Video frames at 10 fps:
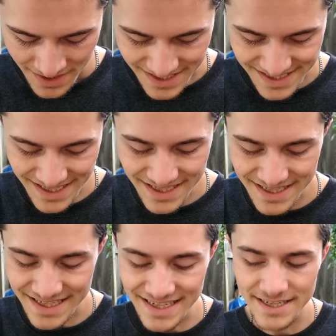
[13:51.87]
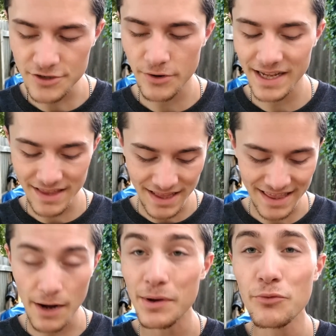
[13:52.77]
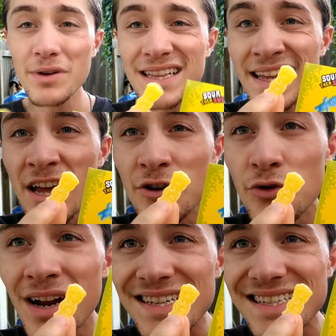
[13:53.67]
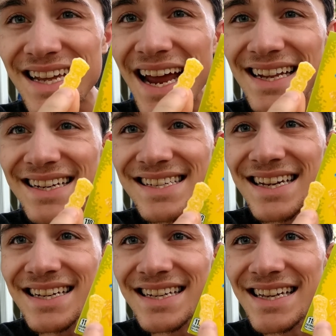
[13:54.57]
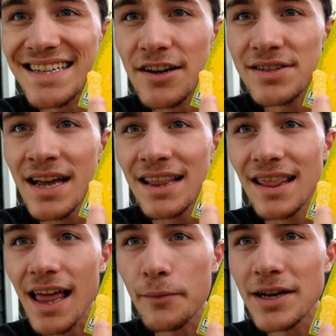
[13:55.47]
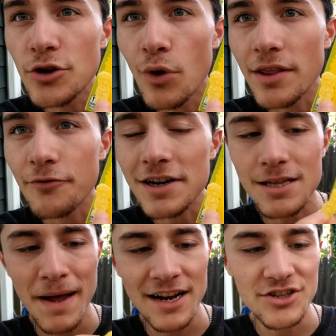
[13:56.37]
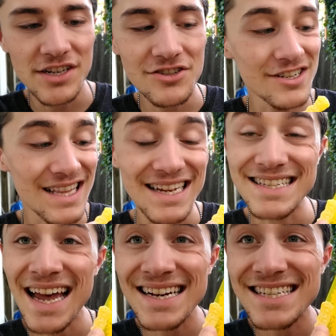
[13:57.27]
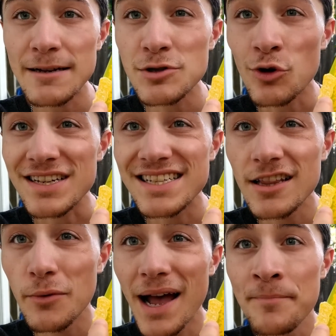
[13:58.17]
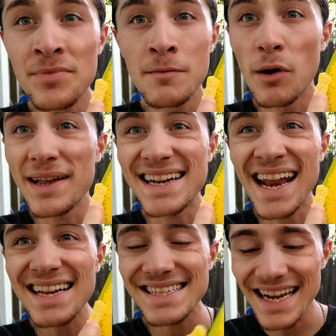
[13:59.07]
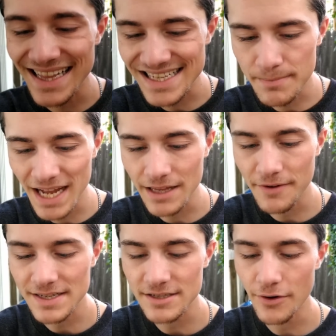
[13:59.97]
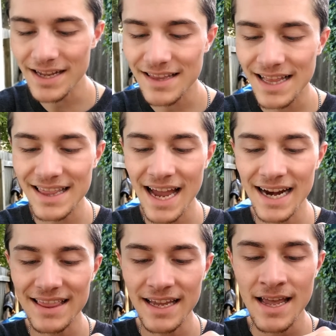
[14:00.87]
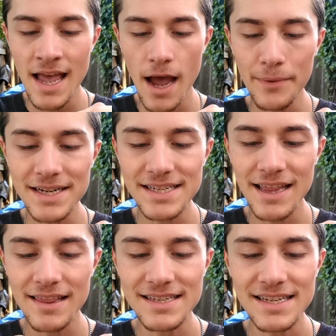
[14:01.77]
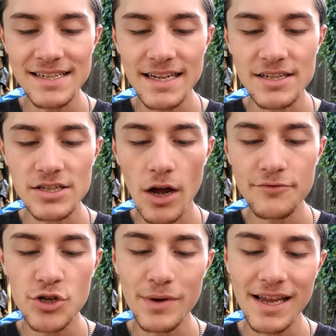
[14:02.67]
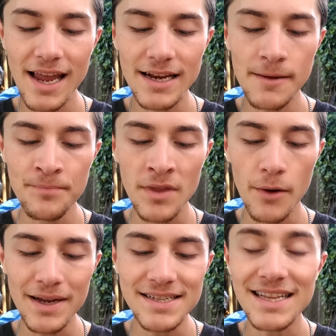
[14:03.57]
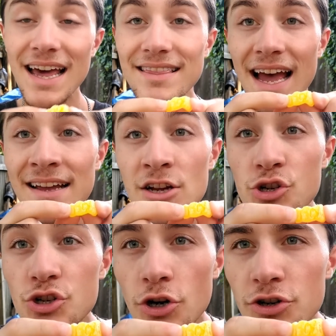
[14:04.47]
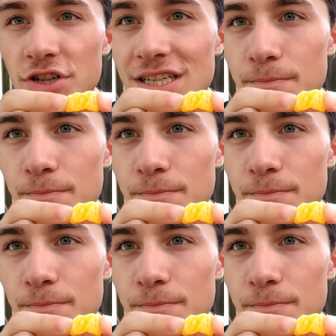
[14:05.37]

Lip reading: distinct details or anything like that. We really do not see any distinct details like we do on the front of the packaging. It's just the exact same sort of silhouette, but we cannot see any of the smiley faces or anything like that kind of thing. And we can see that this is indeed soft, chewy candy, and we can see that that sugar just